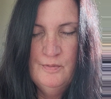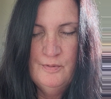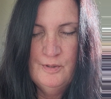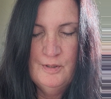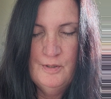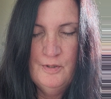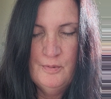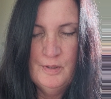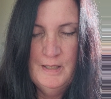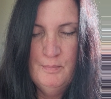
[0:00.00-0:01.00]
for
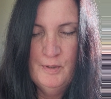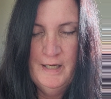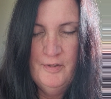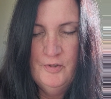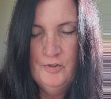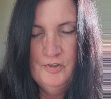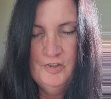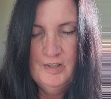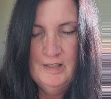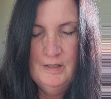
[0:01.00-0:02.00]
3
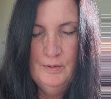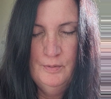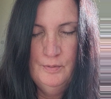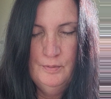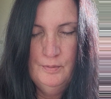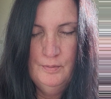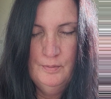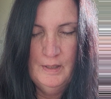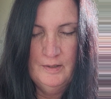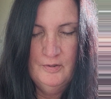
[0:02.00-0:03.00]
breaths.
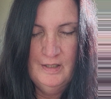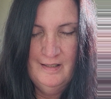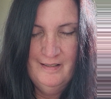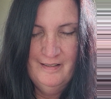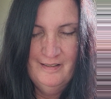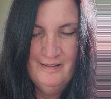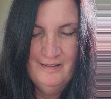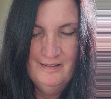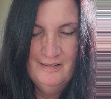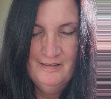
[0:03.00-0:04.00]

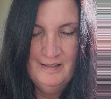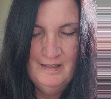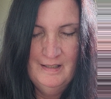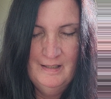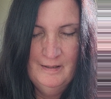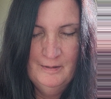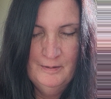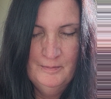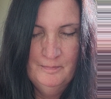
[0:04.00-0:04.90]
Exhale and inhale.